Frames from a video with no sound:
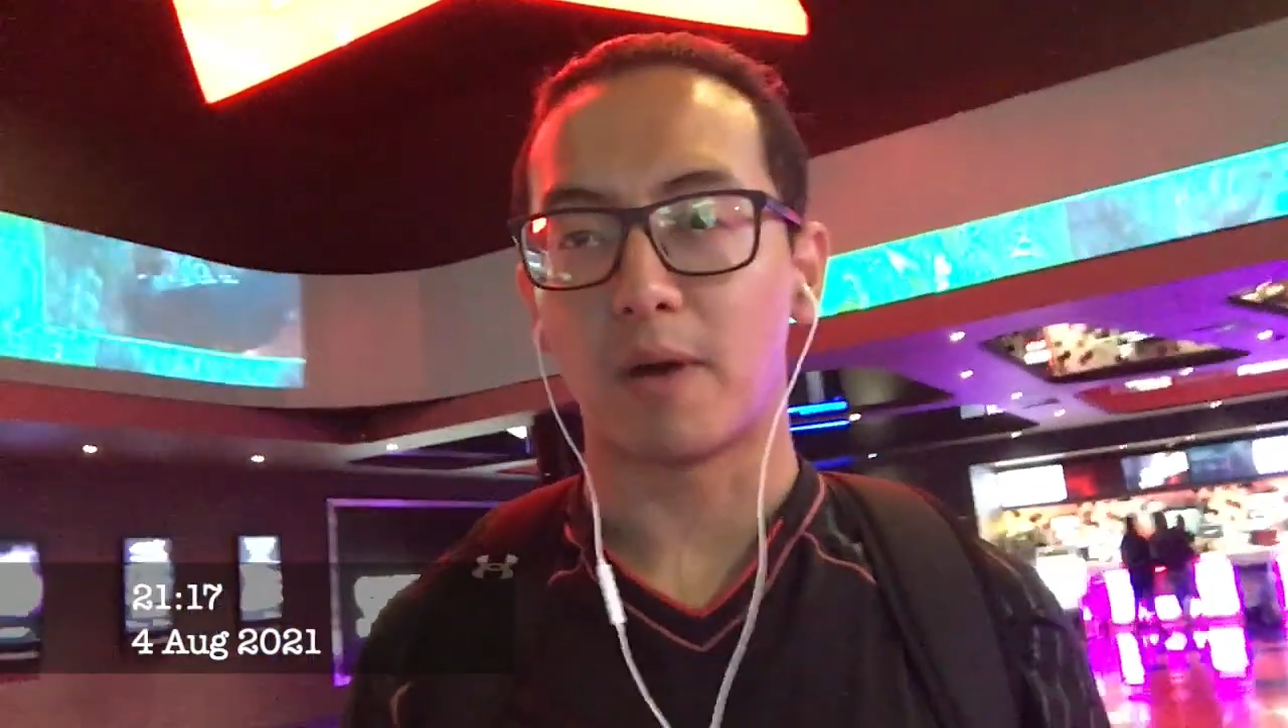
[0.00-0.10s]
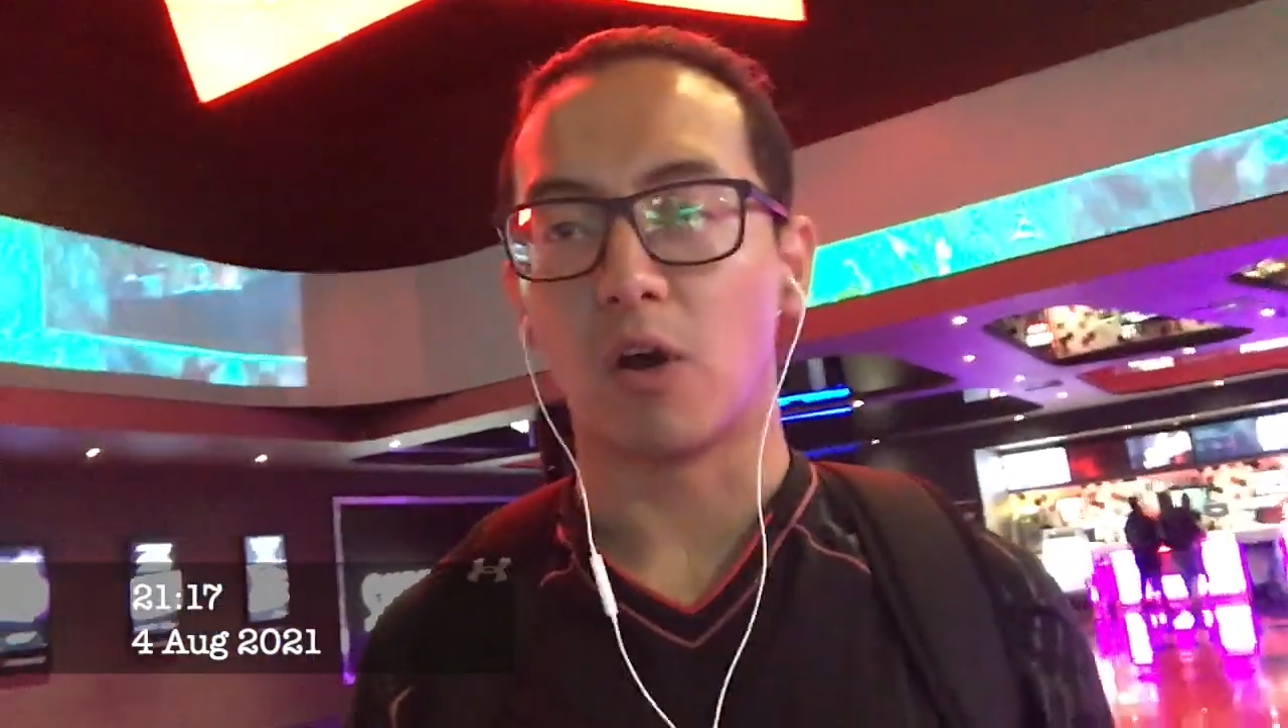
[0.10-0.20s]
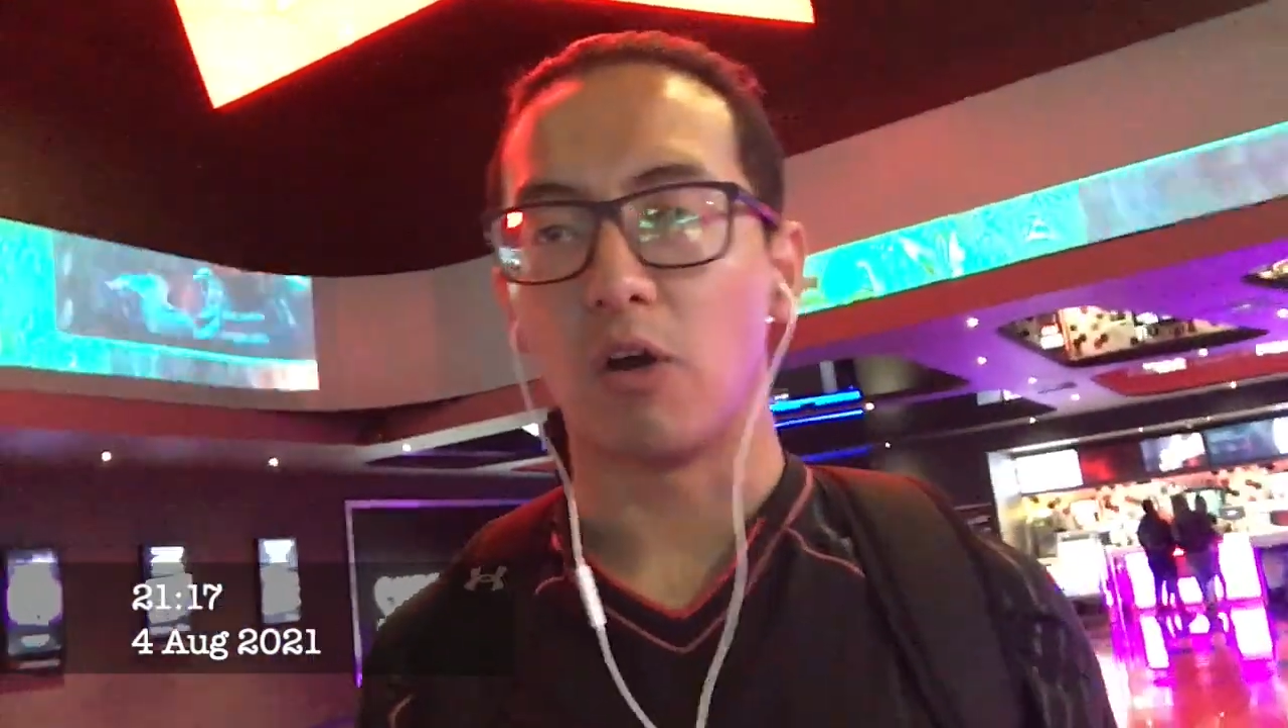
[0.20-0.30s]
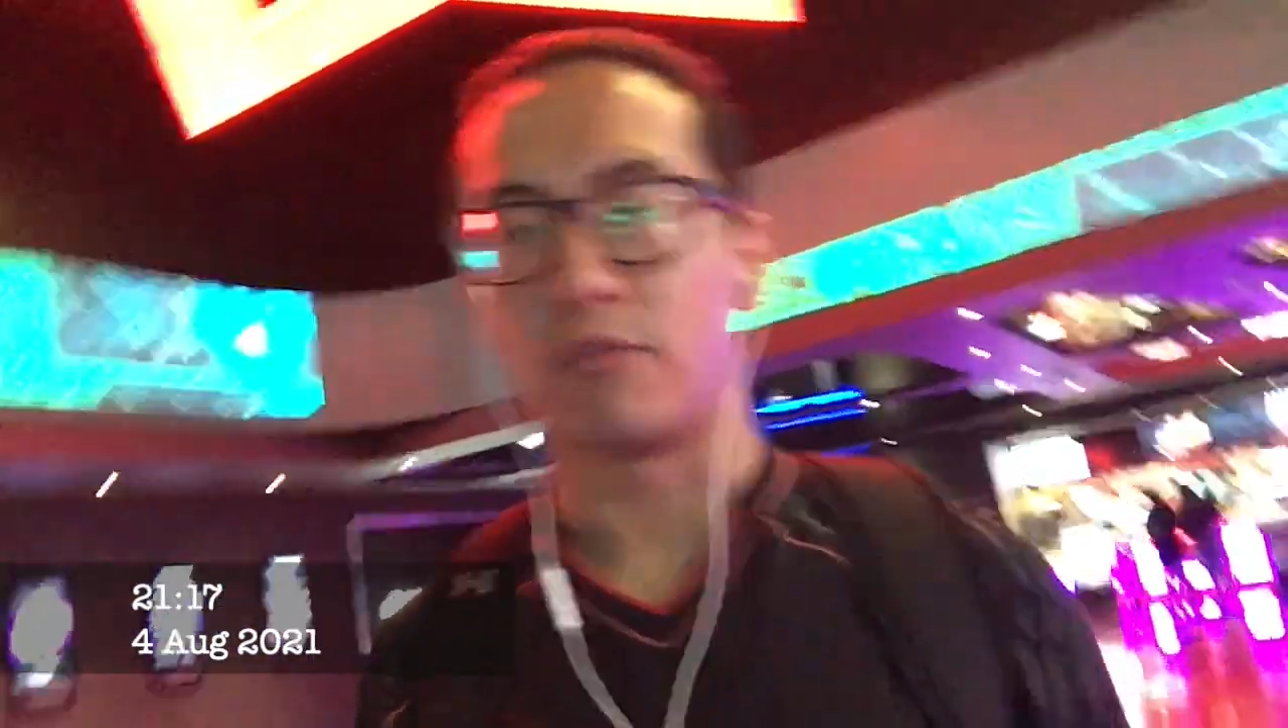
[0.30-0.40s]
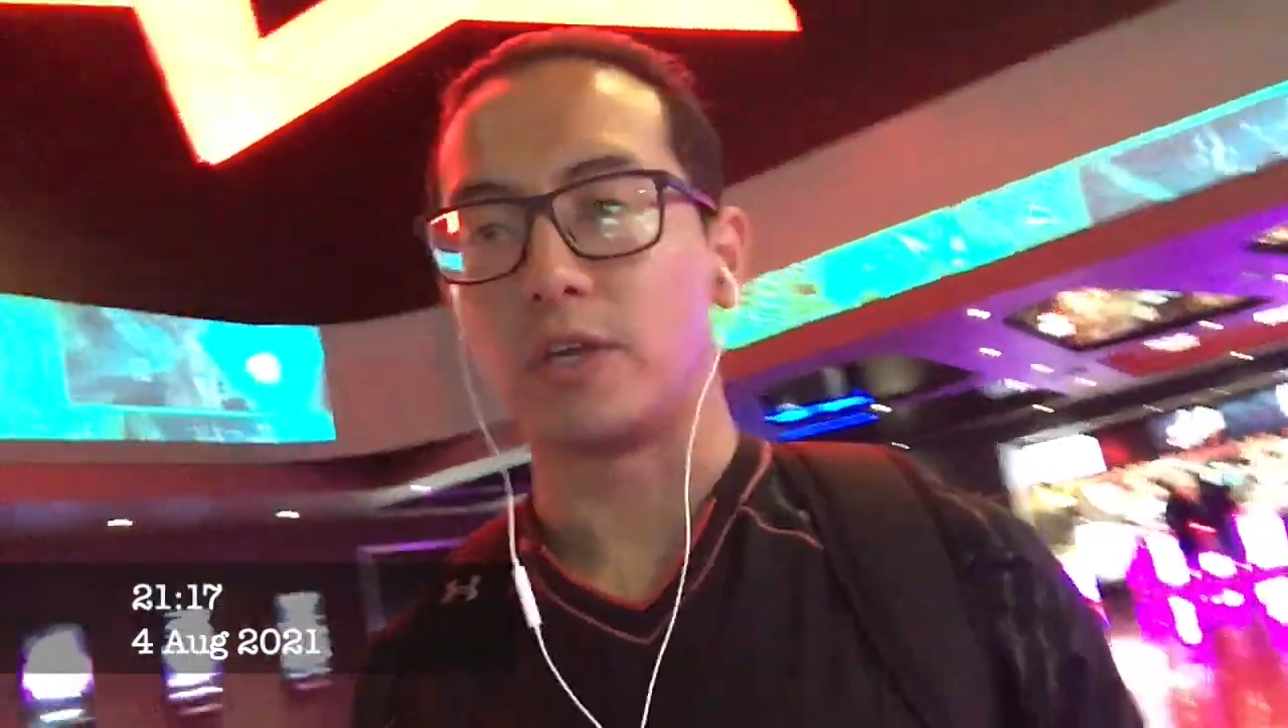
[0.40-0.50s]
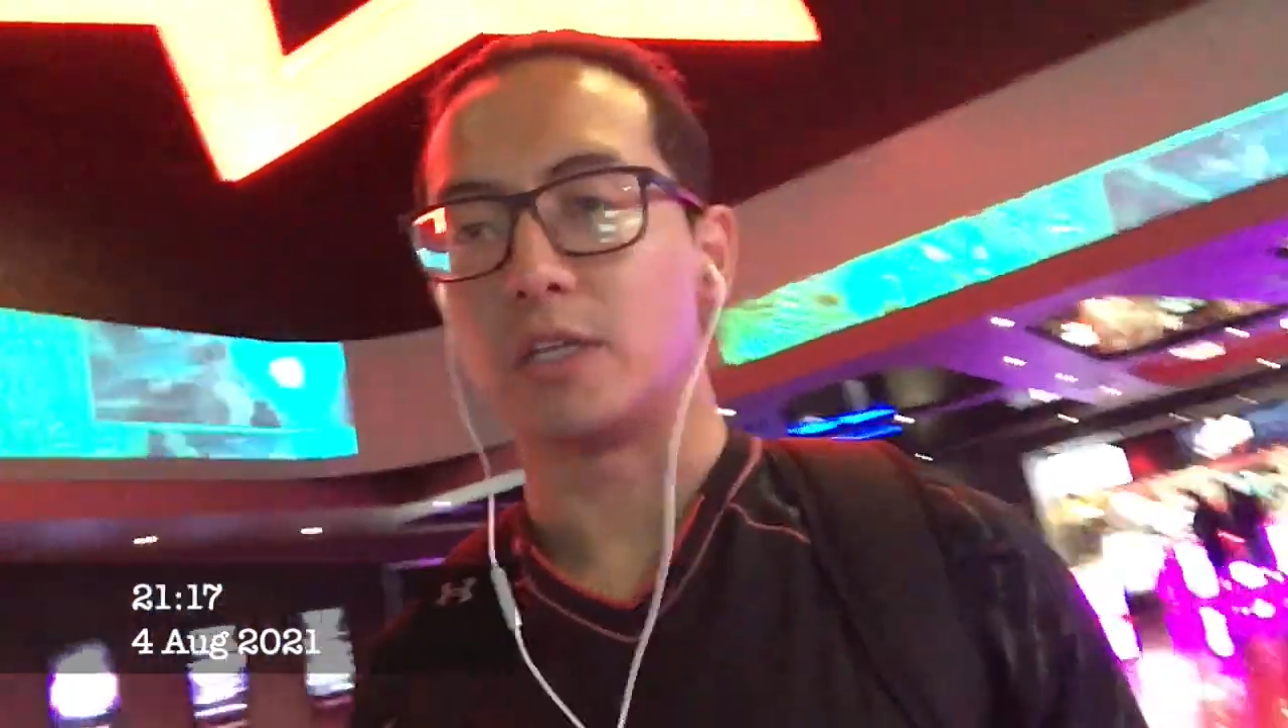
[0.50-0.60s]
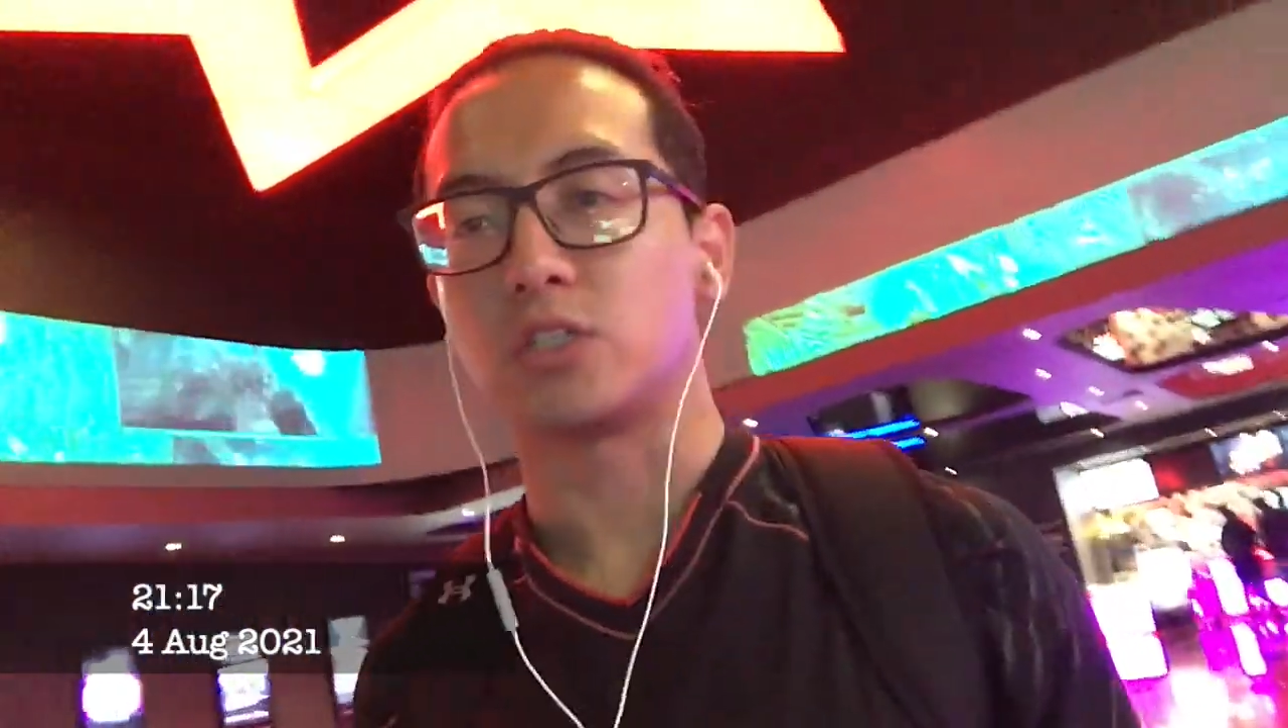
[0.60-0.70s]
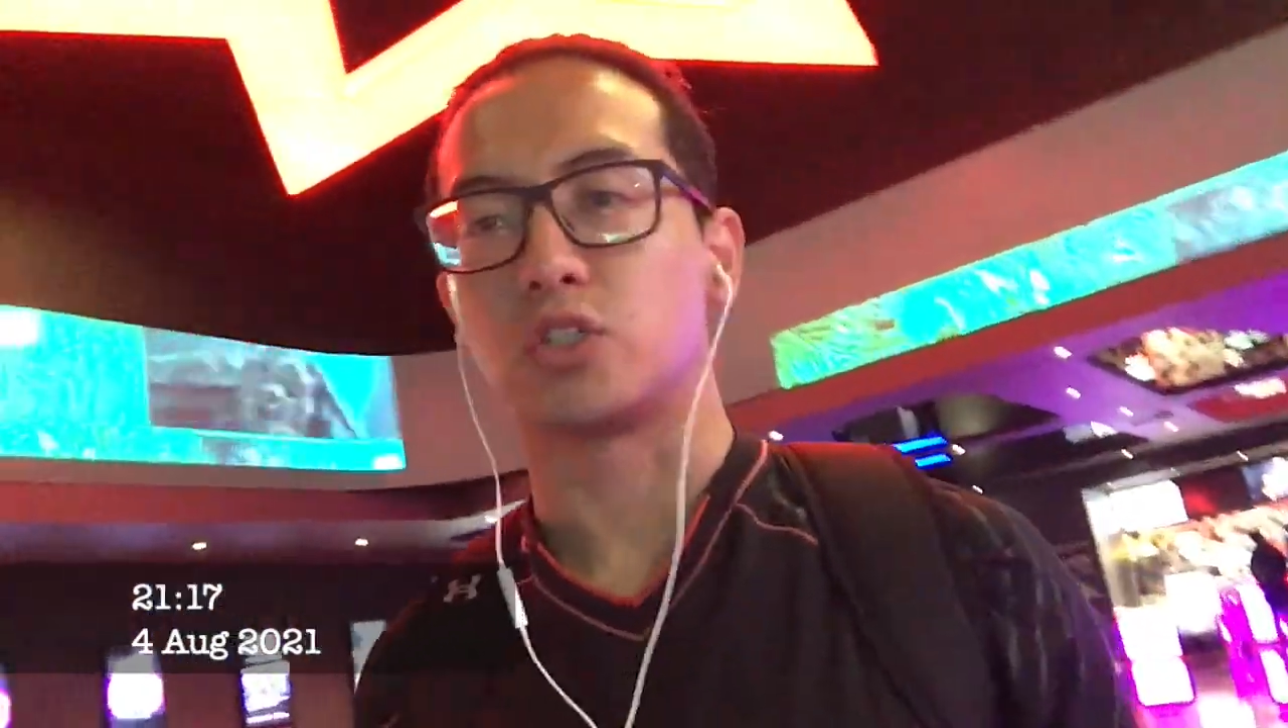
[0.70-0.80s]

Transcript: hobby is